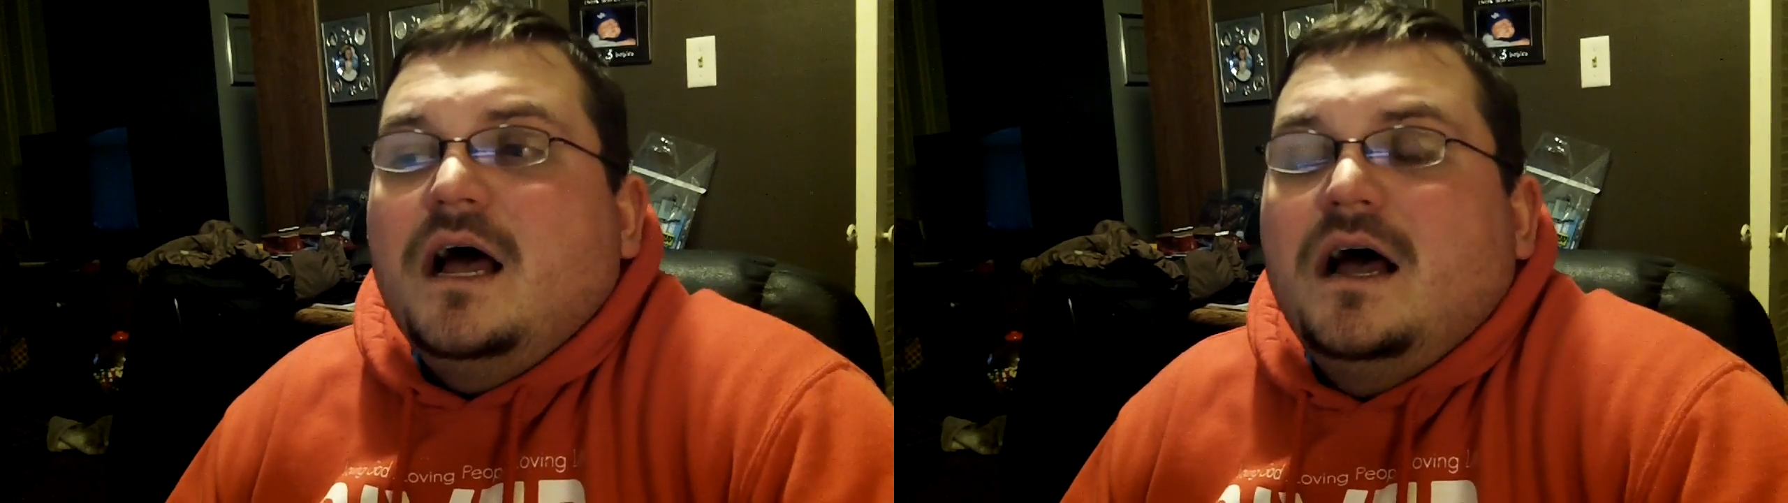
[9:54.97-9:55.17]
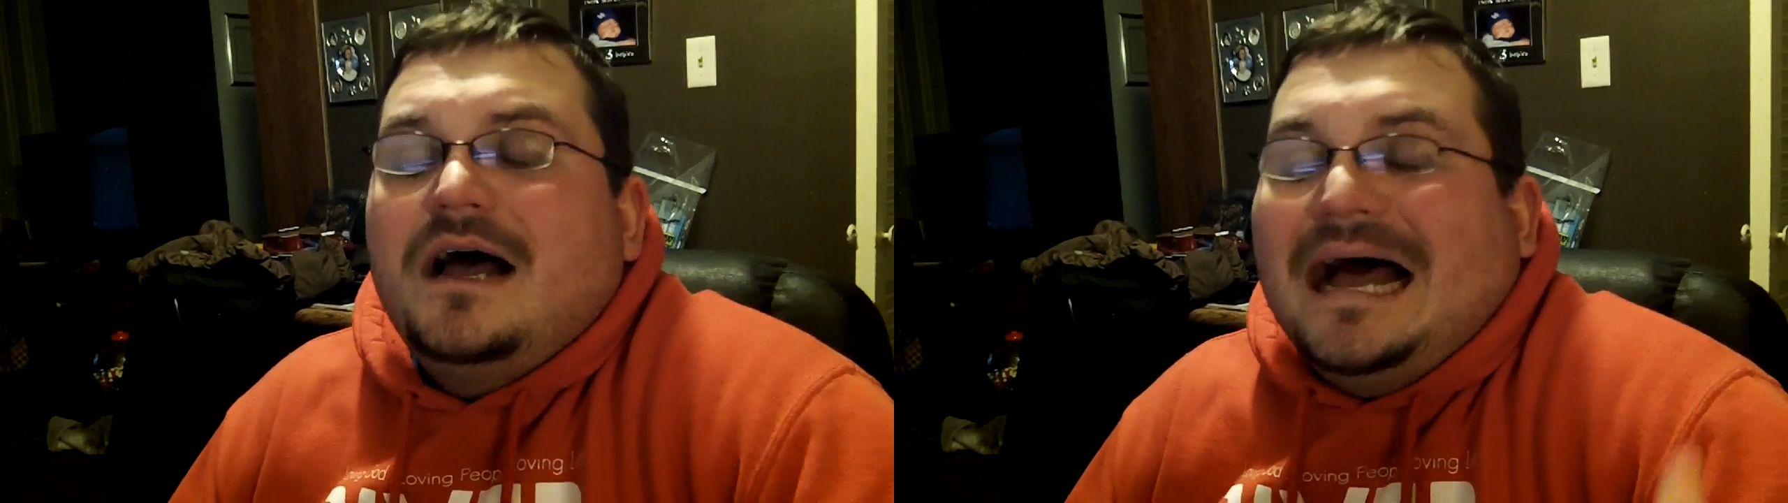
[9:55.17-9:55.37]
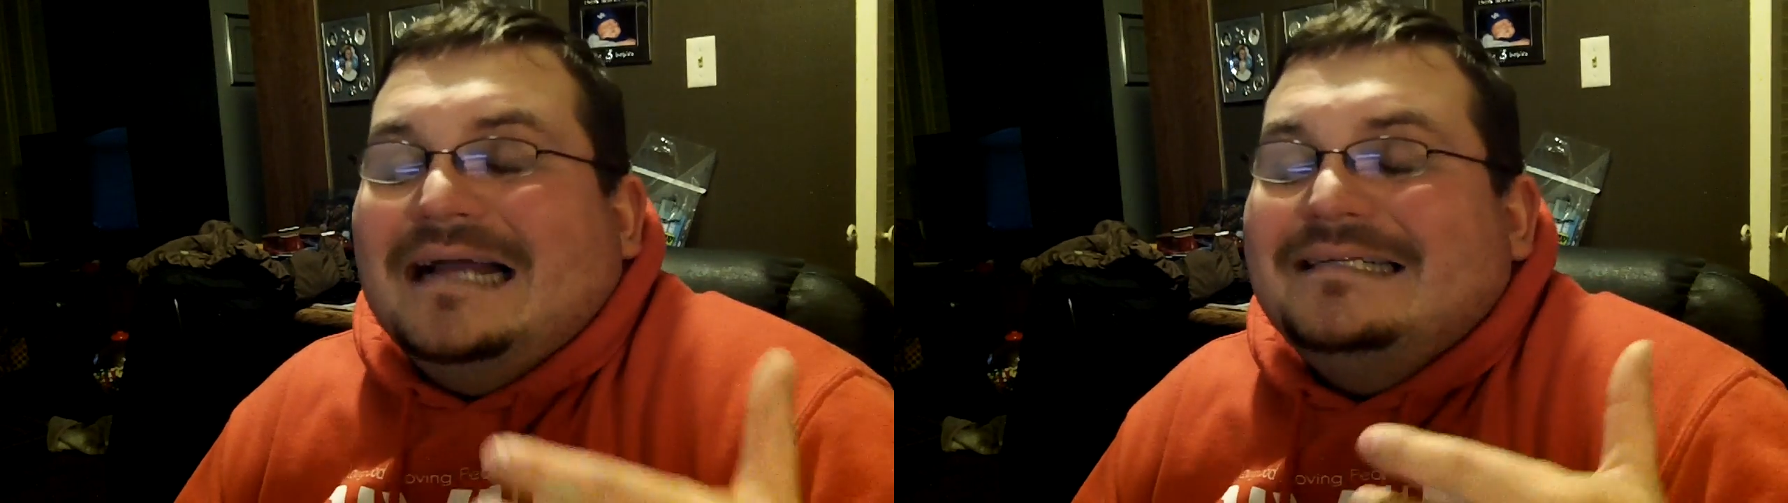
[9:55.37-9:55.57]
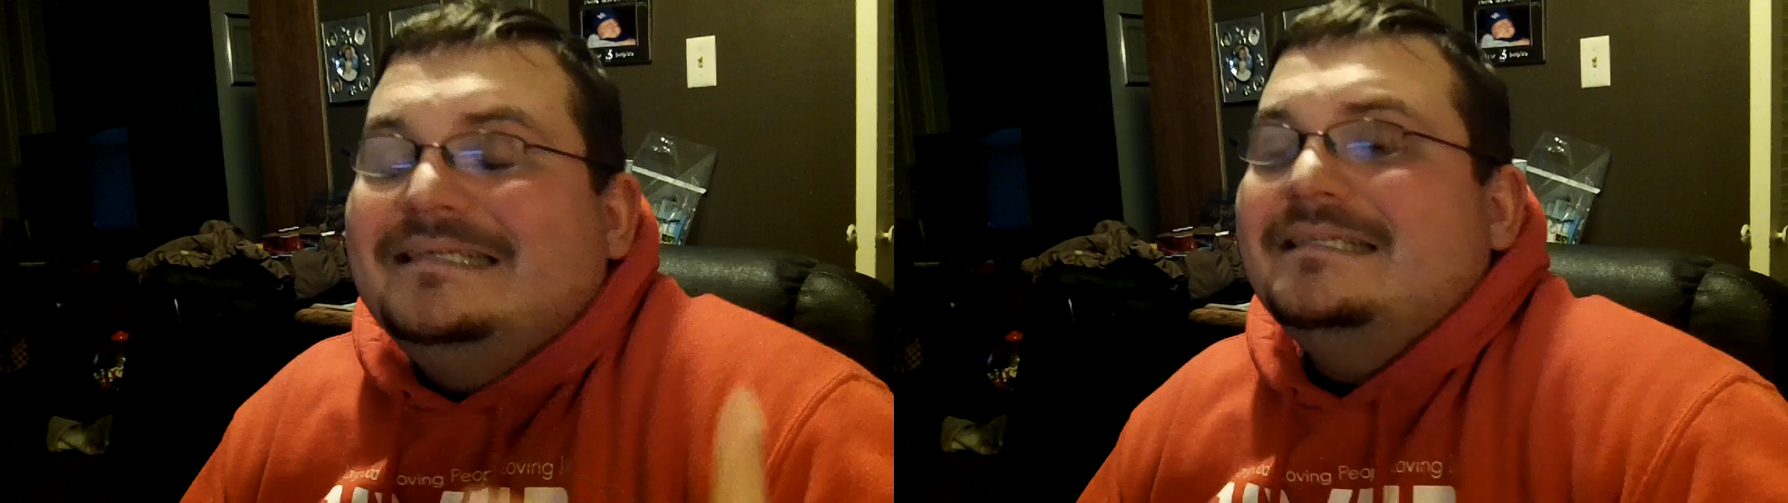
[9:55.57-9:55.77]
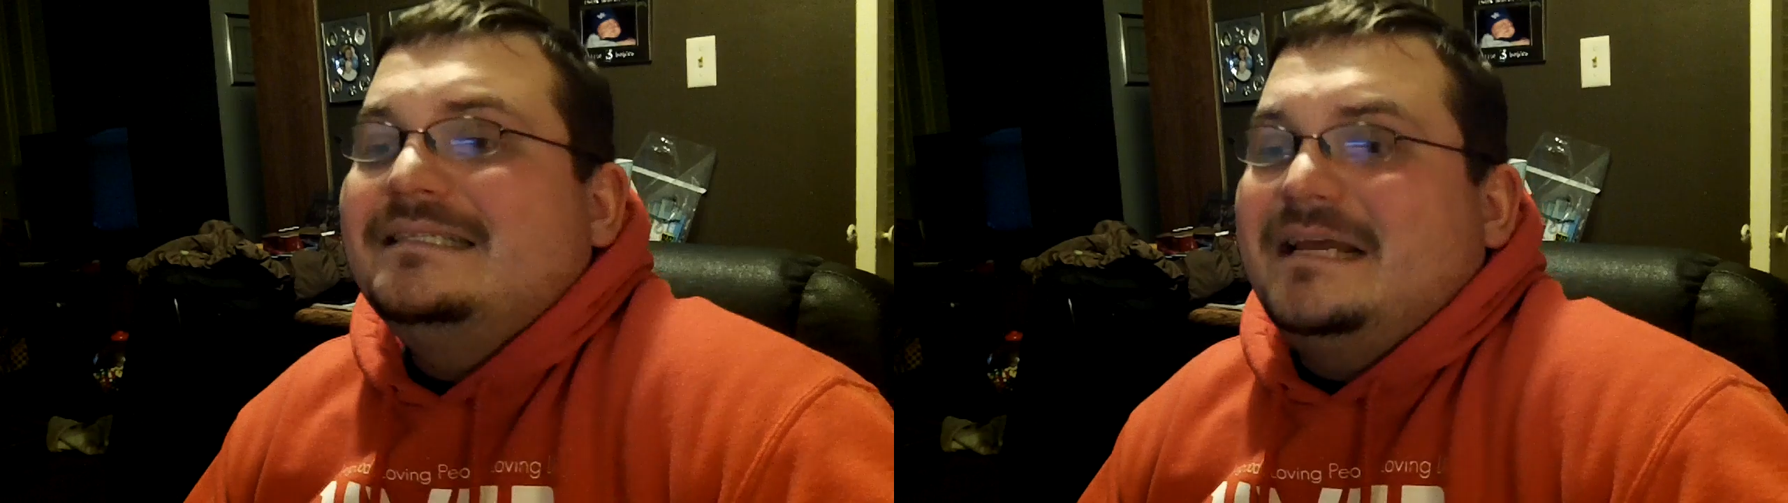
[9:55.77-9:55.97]
I
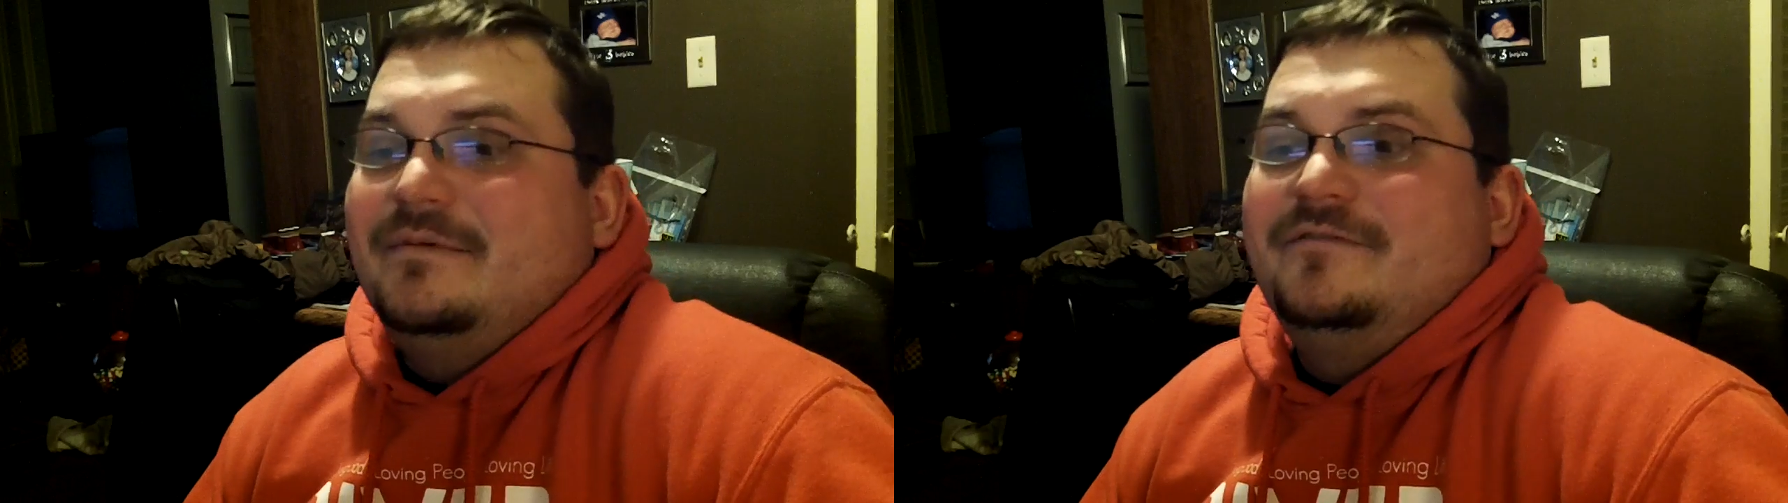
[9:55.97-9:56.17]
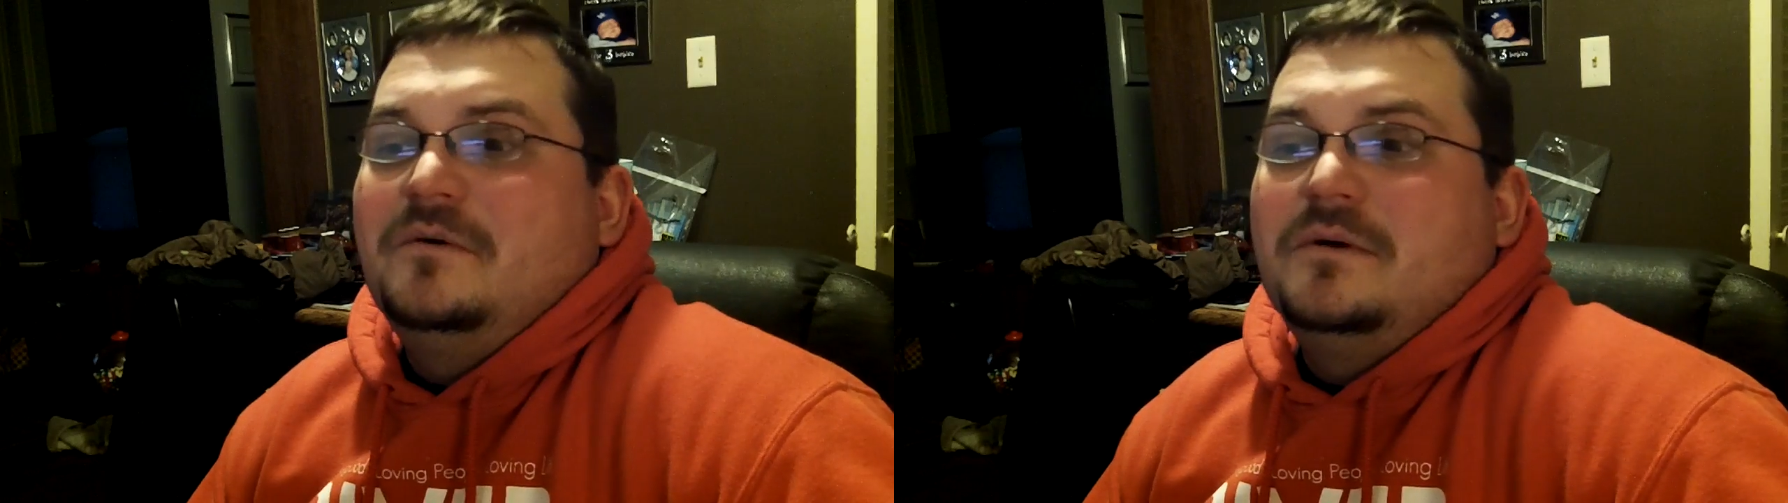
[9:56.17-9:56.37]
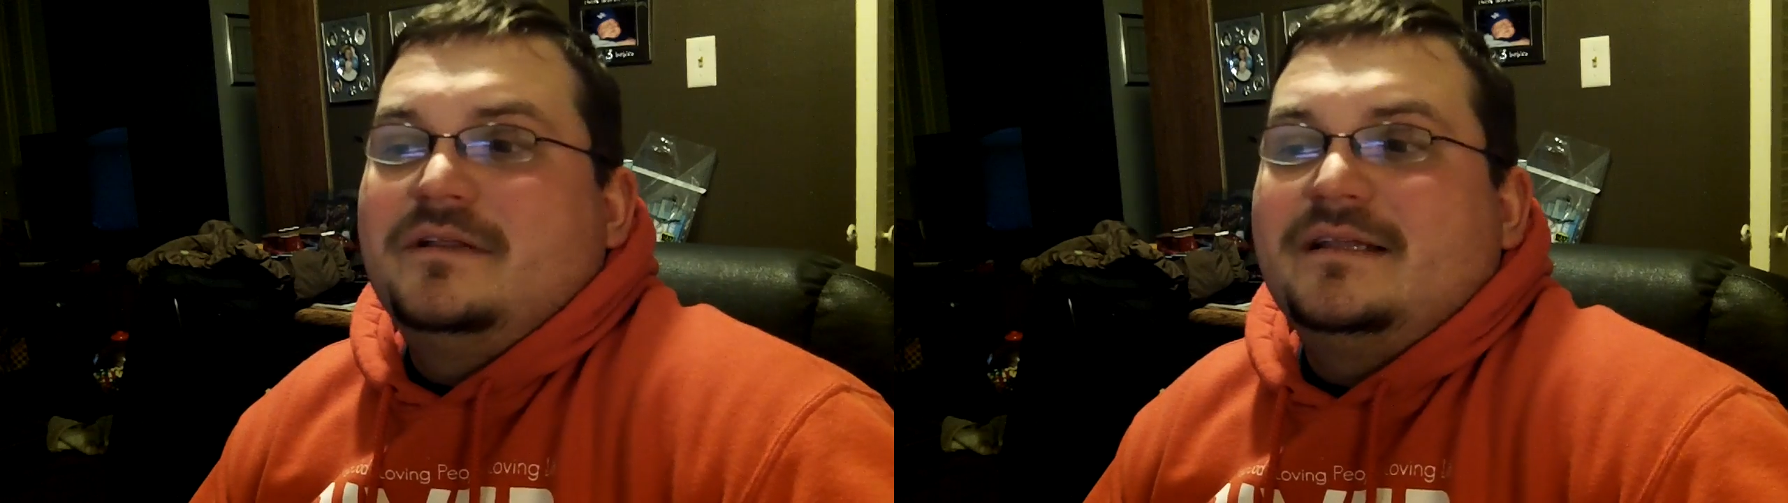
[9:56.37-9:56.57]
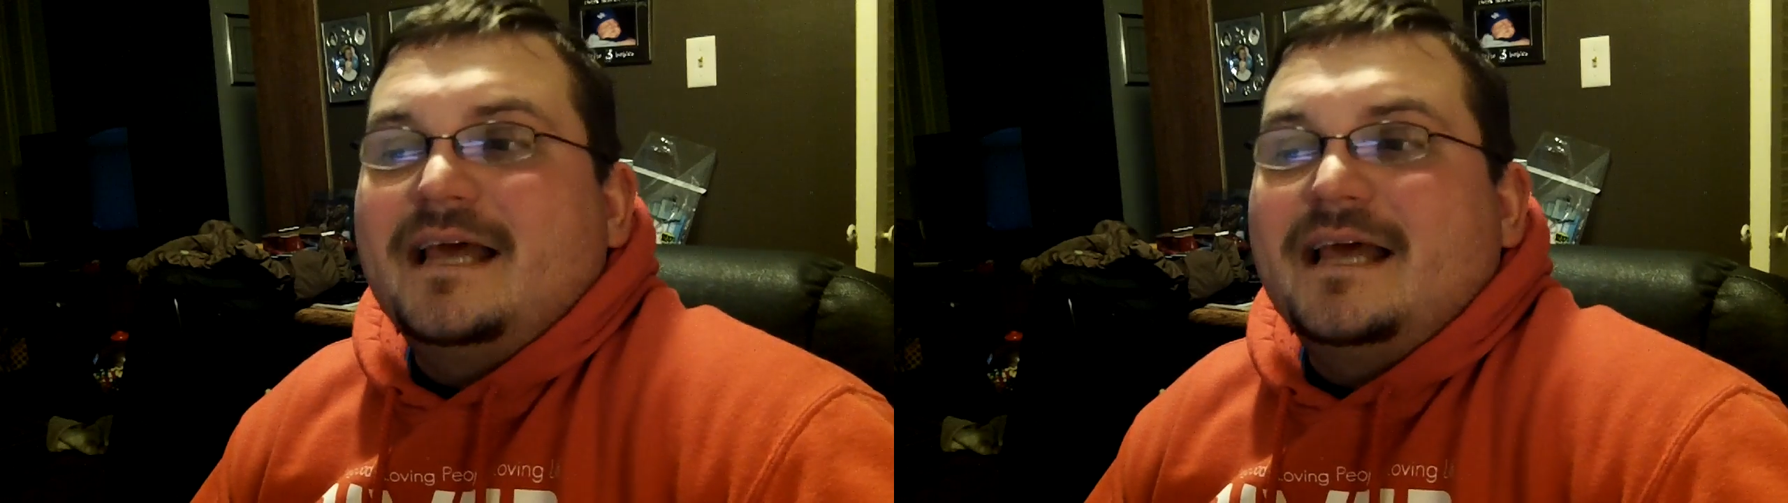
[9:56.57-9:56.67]
did say before that